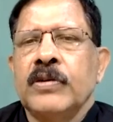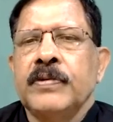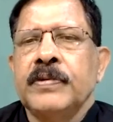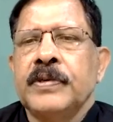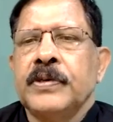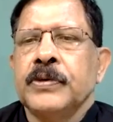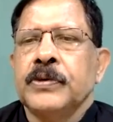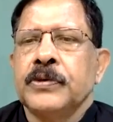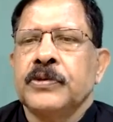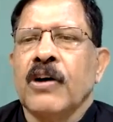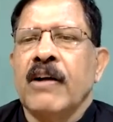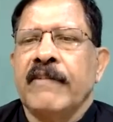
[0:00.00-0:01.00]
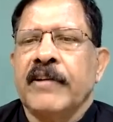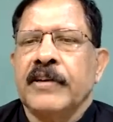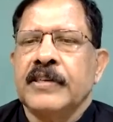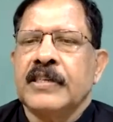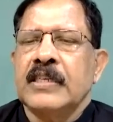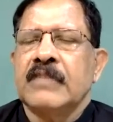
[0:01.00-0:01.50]
going to solve
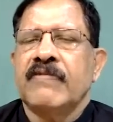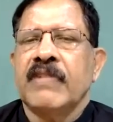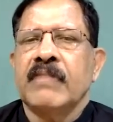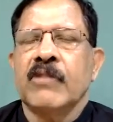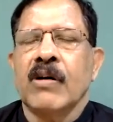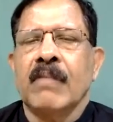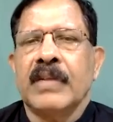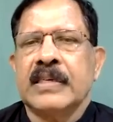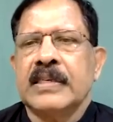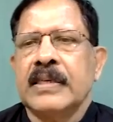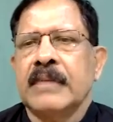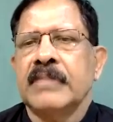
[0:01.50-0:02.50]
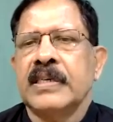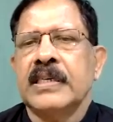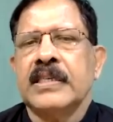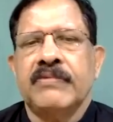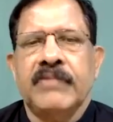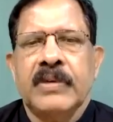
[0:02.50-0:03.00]
questions from complex
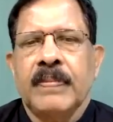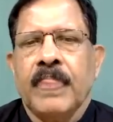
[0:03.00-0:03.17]
numbers,